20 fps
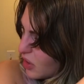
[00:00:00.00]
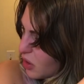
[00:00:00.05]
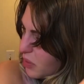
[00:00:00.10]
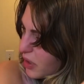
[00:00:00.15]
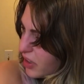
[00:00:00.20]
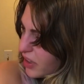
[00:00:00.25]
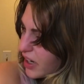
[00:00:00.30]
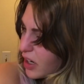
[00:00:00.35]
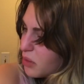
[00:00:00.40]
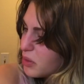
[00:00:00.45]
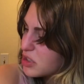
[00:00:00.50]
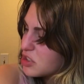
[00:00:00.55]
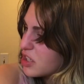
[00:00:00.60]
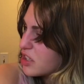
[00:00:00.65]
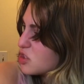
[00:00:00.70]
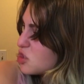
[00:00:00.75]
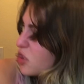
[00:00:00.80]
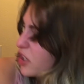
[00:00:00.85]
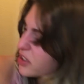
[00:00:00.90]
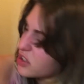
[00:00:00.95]
matter how much I
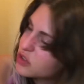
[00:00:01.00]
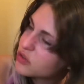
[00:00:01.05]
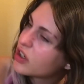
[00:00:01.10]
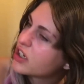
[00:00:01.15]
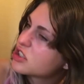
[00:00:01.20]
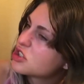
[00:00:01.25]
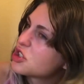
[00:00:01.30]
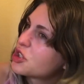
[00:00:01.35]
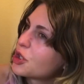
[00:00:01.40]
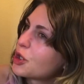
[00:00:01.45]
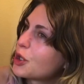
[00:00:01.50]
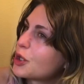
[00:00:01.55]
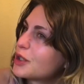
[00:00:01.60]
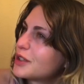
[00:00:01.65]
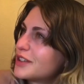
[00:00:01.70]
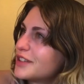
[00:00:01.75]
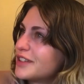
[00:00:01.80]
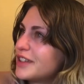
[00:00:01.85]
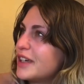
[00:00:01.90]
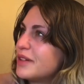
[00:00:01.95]
tried to rush her,
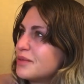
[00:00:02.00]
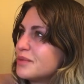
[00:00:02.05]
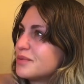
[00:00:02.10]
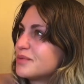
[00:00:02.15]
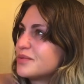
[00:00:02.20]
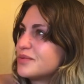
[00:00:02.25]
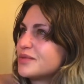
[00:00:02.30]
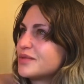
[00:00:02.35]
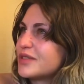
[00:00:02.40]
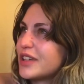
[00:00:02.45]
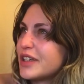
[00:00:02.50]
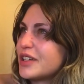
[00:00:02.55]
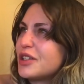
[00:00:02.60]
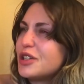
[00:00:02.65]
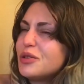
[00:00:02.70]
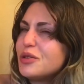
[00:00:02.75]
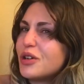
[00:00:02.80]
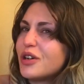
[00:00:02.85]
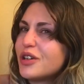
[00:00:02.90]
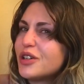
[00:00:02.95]
like
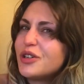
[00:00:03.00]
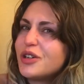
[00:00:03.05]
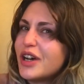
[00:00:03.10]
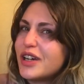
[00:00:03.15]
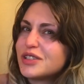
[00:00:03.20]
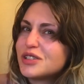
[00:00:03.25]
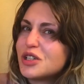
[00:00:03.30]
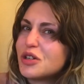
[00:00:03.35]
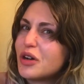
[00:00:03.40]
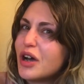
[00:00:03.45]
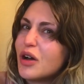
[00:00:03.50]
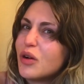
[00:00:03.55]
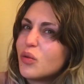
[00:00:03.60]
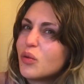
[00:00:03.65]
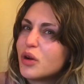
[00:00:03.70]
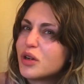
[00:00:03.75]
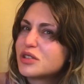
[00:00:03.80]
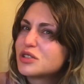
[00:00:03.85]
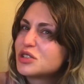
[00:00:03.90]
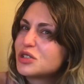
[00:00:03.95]
you guys know how it
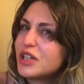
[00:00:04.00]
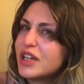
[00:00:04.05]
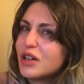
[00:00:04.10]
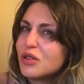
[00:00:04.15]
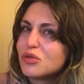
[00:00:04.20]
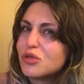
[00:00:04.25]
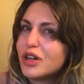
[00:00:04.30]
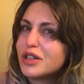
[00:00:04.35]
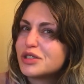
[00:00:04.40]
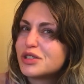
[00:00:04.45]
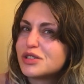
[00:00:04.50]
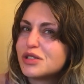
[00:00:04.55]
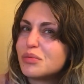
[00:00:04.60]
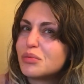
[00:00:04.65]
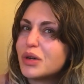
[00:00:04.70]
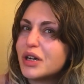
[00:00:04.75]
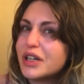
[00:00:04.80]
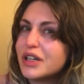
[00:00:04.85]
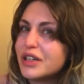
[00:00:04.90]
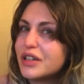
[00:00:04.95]
works. You can't rush
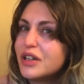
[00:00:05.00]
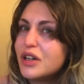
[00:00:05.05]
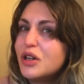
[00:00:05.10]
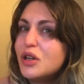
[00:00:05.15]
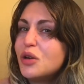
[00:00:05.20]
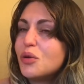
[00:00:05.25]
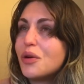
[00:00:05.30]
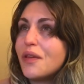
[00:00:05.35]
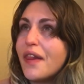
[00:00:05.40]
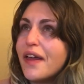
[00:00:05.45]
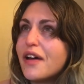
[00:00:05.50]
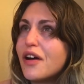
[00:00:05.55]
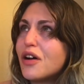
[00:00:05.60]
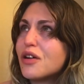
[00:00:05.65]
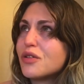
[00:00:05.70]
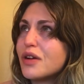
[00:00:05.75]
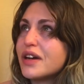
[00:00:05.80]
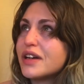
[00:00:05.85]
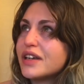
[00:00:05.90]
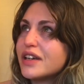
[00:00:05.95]
somebody when they
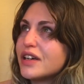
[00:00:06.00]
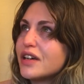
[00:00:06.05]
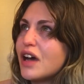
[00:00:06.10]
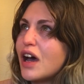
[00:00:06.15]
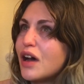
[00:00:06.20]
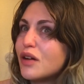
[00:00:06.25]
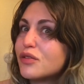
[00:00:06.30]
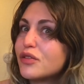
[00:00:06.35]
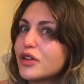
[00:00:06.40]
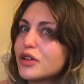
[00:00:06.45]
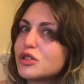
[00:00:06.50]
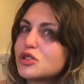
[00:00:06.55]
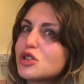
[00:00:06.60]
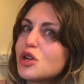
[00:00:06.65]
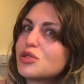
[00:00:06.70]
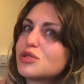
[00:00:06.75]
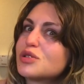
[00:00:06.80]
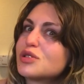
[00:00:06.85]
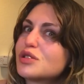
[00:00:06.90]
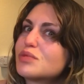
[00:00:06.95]
already have their
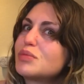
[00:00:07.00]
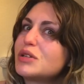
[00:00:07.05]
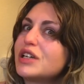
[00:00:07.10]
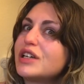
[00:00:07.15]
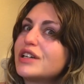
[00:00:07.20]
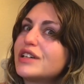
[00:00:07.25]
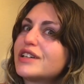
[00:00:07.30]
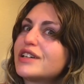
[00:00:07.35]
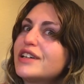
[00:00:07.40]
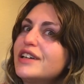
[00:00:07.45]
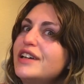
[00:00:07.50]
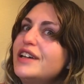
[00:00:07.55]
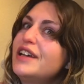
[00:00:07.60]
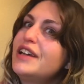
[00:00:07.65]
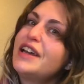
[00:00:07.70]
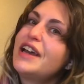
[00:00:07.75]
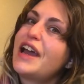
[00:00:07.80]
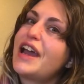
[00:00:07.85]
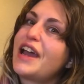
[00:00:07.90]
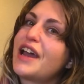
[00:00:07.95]
chosen speed
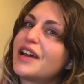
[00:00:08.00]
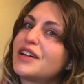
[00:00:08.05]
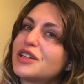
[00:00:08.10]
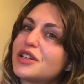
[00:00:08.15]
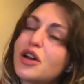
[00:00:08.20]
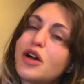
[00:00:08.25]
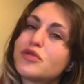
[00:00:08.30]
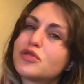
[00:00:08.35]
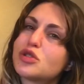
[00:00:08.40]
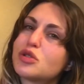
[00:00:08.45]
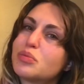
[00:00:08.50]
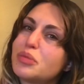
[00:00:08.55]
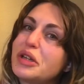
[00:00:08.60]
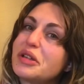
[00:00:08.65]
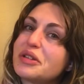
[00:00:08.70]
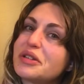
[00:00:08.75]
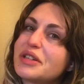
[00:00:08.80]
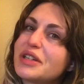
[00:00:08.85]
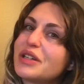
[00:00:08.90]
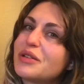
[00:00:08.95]
and
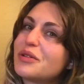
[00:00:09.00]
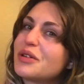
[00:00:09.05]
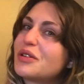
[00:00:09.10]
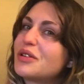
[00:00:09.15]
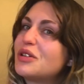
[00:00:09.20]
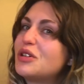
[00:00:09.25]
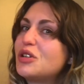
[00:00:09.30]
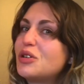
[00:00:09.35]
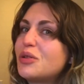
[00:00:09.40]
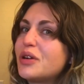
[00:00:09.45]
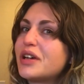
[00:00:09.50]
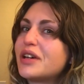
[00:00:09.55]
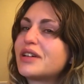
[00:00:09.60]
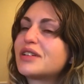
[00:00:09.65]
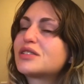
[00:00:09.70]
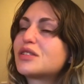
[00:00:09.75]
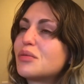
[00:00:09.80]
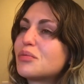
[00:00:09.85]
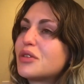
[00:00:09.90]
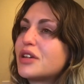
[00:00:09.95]
comfortability with doing
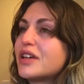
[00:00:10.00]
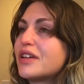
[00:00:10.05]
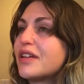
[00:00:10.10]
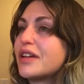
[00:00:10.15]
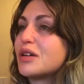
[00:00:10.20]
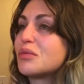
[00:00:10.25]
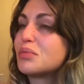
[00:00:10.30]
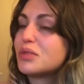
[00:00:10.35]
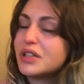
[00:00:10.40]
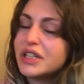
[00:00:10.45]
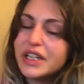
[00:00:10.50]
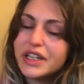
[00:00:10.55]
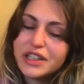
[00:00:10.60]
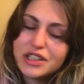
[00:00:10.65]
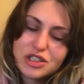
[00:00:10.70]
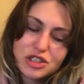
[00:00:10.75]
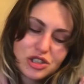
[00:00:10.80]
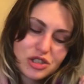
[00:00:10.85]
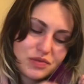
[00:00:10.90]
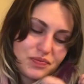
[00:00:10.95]
something like
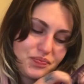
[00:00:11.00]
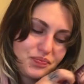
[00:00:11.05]
bleach.